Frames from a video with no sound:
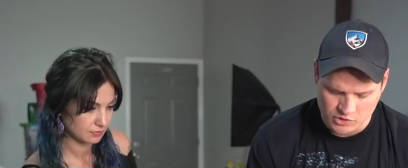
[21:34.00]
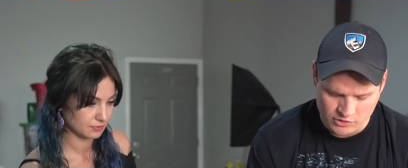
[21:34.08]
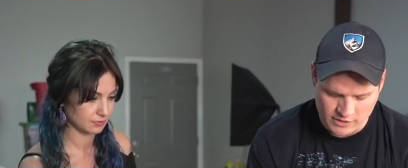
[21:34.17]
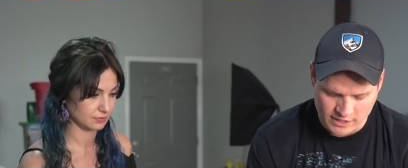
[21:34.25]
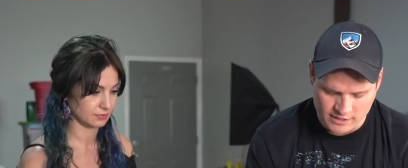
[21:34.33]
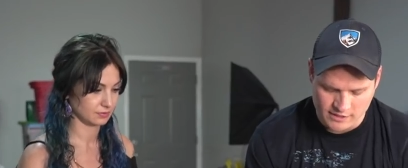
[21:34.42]

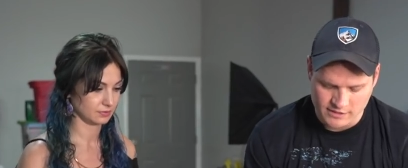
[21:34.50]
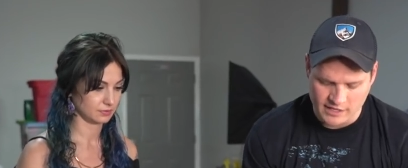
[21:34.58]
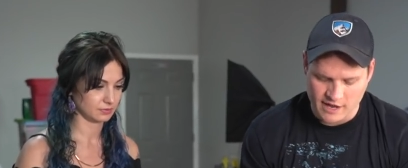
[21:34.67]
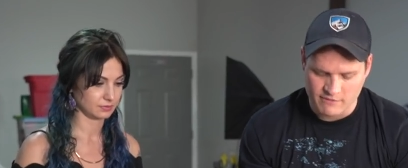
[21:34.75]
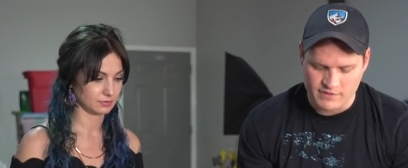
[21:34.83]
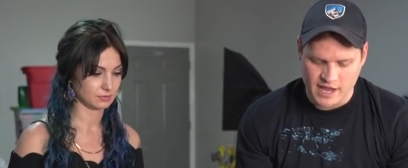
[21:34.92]
Speaker 1: shirts like this
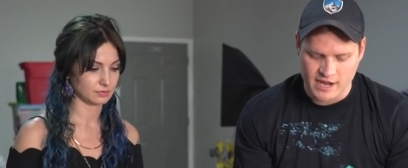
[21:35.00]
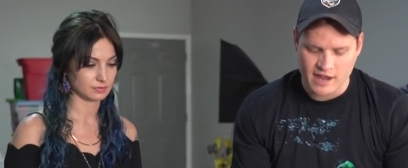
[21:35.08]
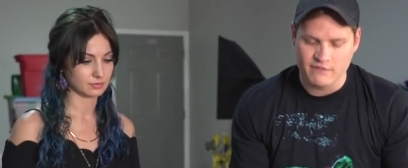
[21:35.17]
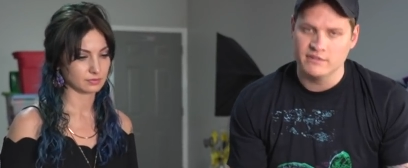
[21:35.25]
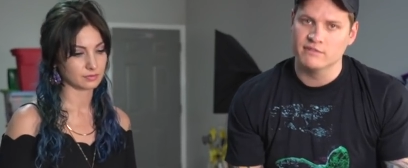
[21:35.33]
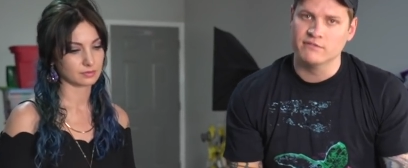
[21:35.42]
that have that
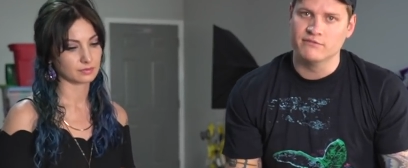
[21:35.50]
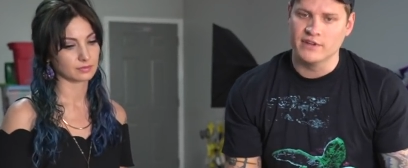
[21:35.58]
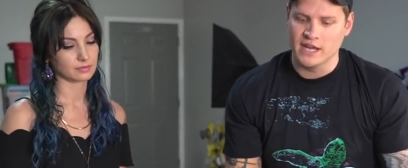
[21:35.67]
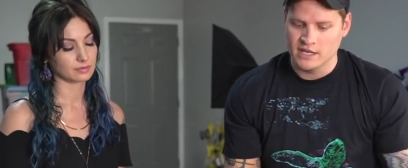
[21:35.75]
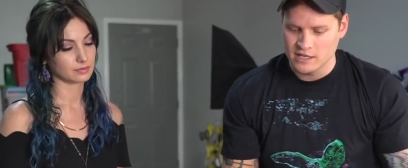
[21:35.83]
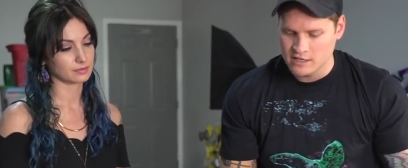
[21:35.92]
heavy of a
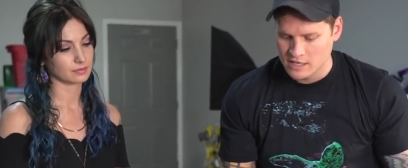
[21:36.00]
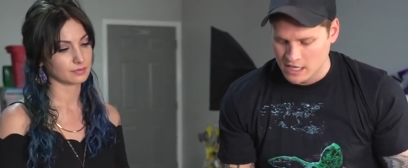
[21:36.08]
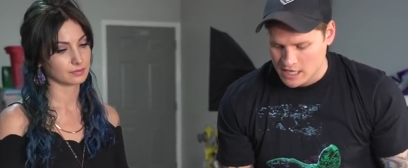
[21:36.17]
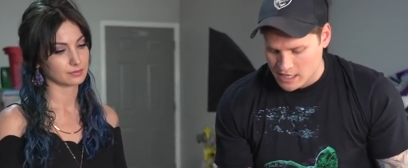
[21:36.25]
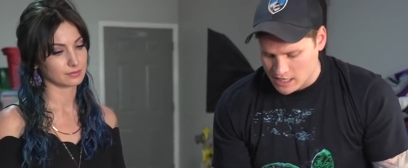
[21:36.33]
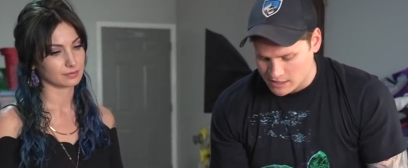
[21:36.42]
fading,
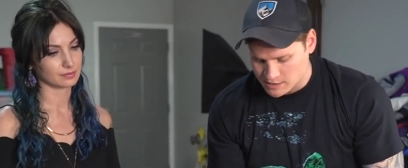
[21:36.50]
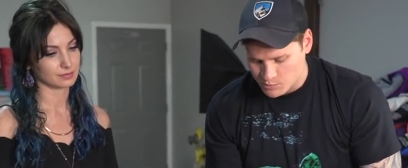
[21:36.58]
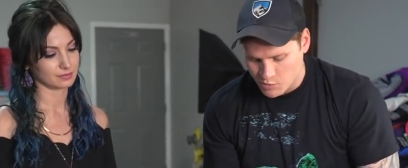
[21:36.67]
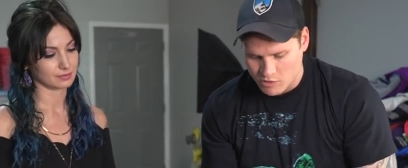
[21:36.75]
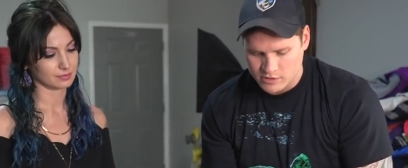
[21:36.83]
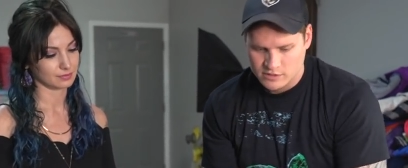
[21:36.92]
it's
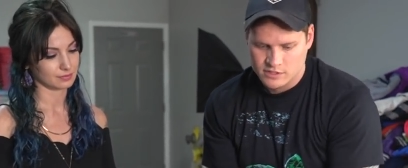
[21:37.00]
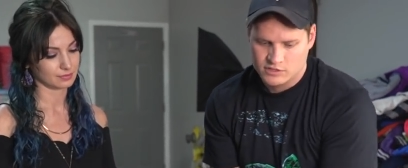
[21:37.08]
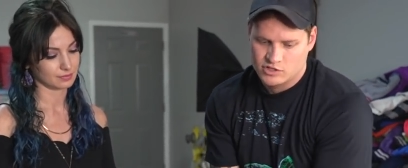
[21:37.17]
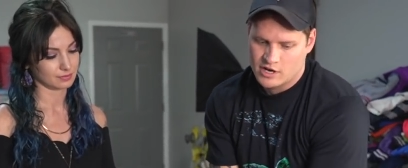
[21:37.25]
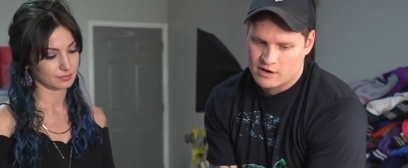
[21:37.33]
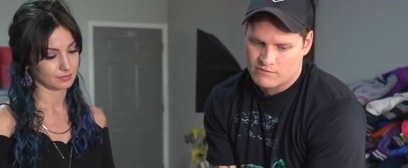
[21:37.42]
important to
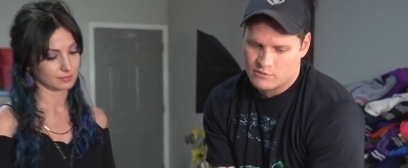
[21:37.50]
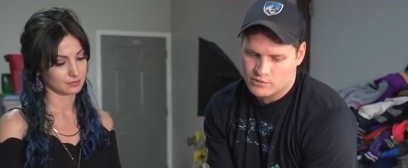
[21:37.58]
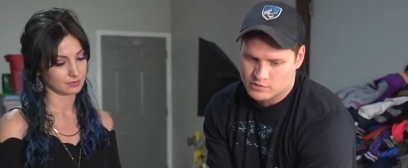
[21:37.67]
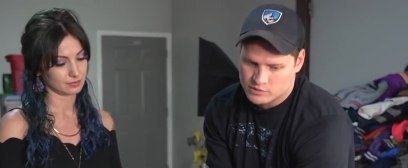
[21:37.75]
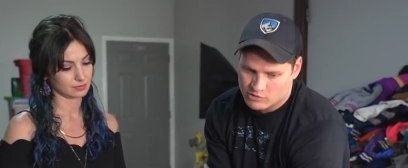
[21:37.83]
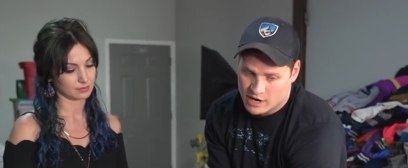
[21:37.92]
check
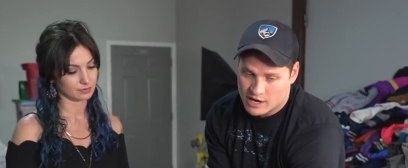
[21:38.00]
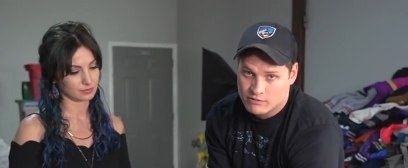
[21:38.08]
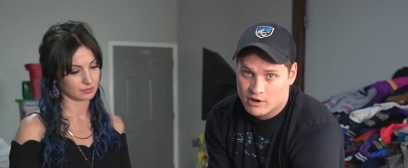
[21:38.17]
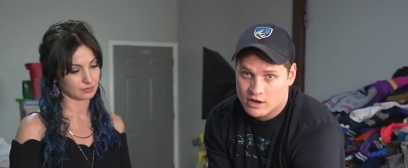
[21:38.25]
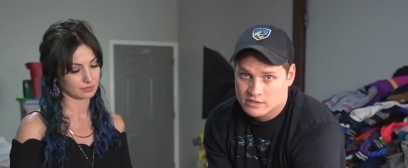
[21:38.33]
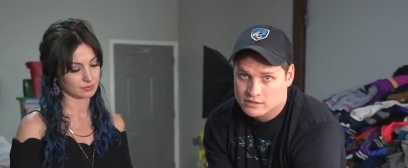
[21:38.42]
for dry
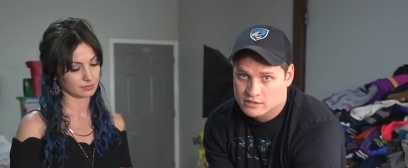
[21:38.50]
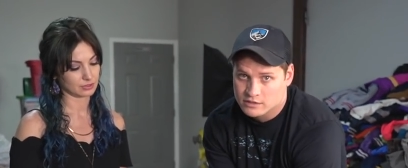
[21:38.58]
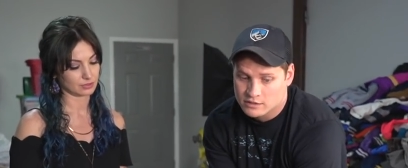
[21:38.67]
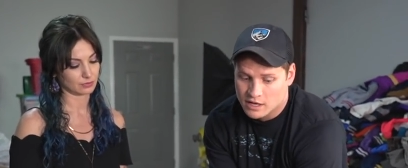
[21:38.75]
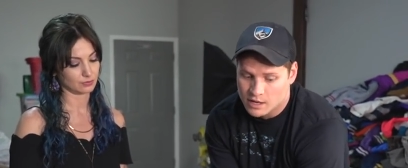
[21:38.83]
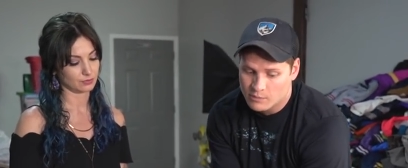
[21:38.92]
rot
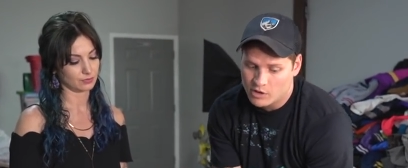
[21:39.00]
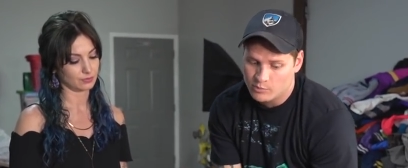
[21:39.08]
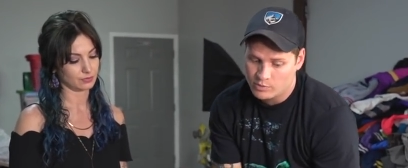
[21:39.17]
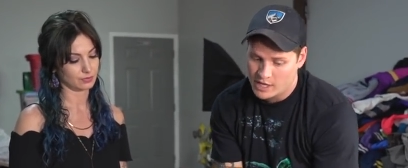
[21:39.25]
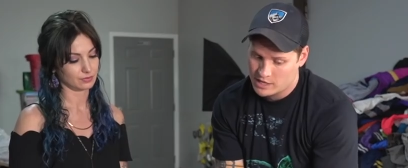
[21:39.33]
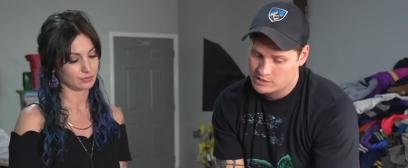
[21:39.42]
um, on
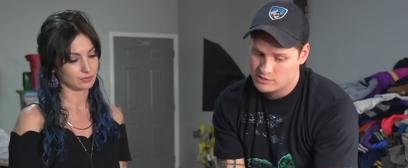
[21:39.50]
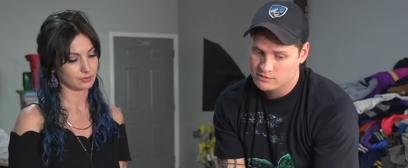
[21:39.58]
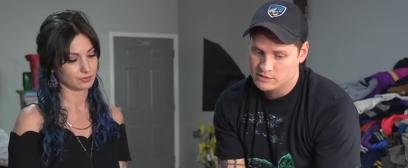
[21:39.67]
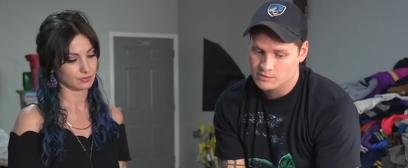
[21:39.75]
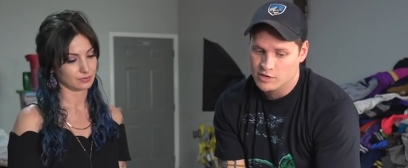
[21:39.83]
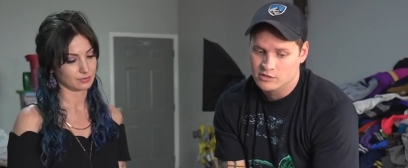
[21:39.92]
black
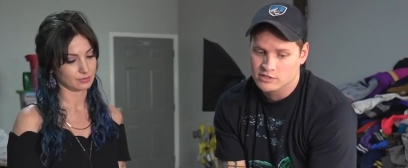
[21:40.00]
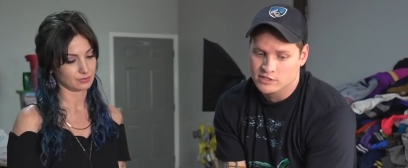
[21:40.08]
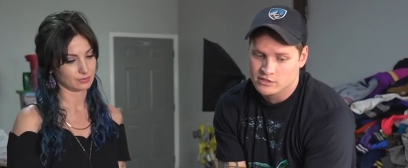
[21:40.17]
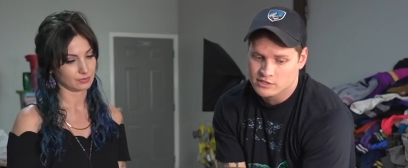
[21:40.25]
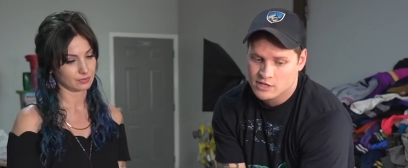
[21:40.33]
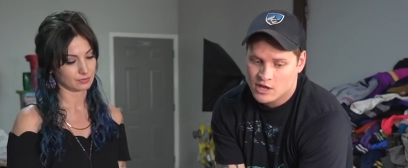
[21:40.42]
shirts especially
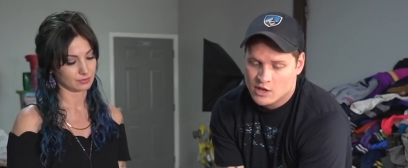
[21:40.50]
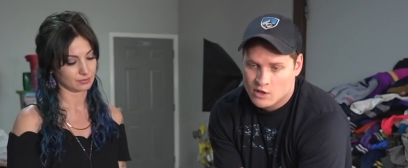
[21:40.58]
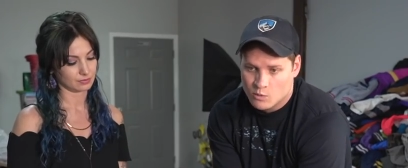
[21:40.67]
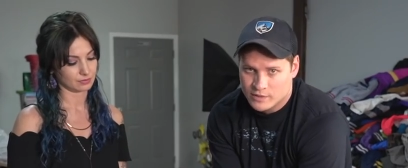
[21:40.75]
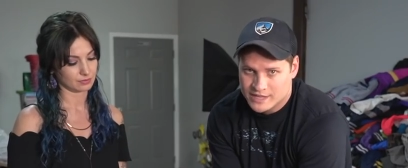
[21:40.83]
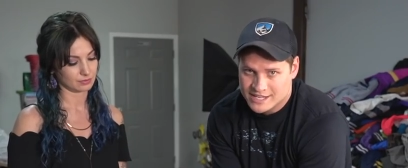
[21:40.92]
because
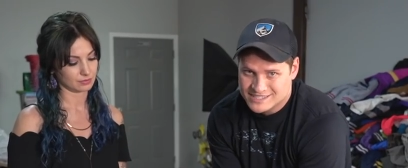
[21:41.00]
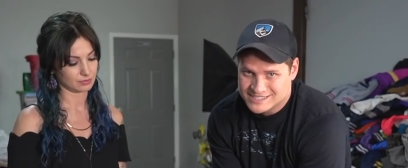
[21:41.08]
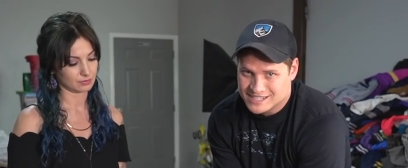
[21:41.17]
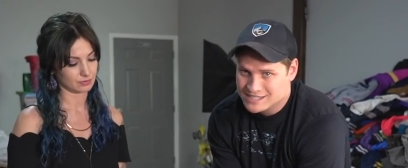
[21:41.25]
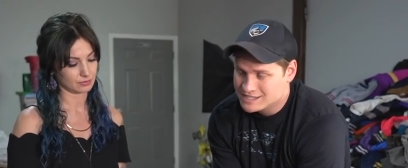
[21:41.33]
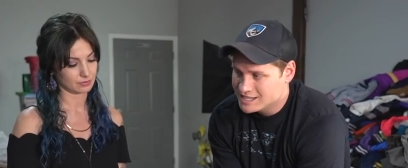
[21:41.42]
when they
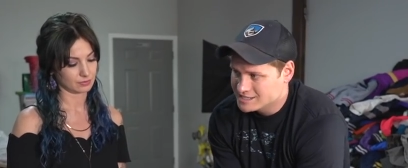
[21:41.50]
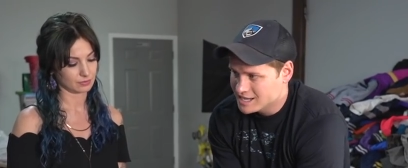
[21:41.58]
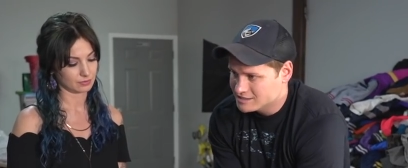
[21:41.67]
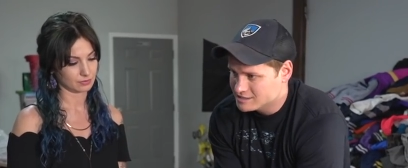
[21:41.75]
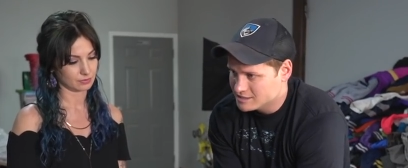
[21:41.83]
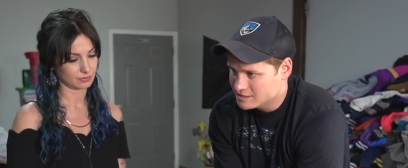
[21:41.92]
sit they
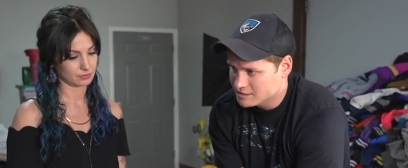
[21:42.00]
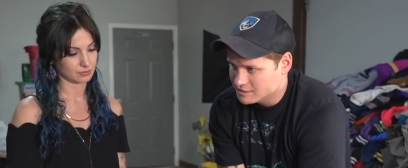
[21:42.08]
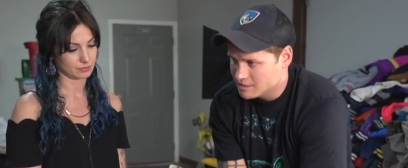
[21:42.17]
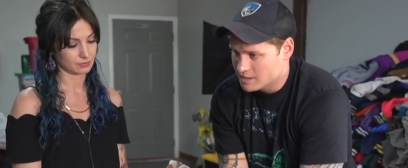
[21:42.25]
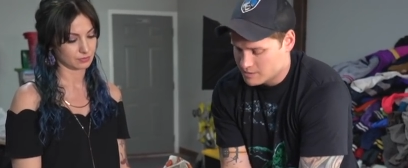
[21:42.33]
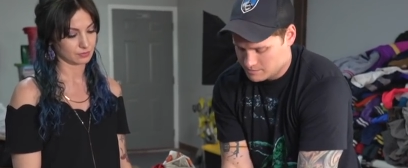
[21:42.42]
tend to
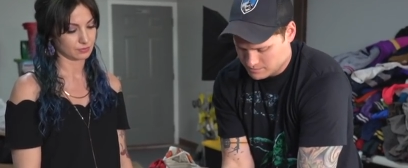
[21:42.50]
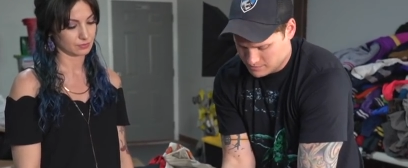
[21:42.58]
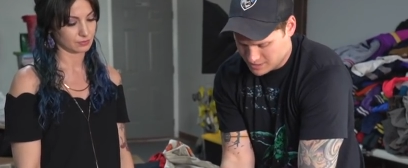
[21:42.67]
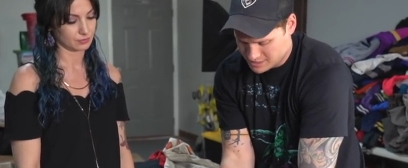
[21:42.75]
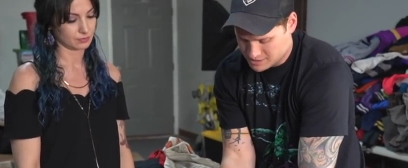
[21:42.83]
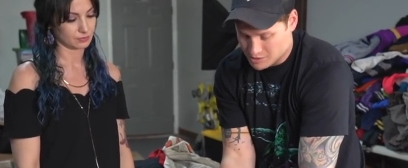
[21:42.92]
um, like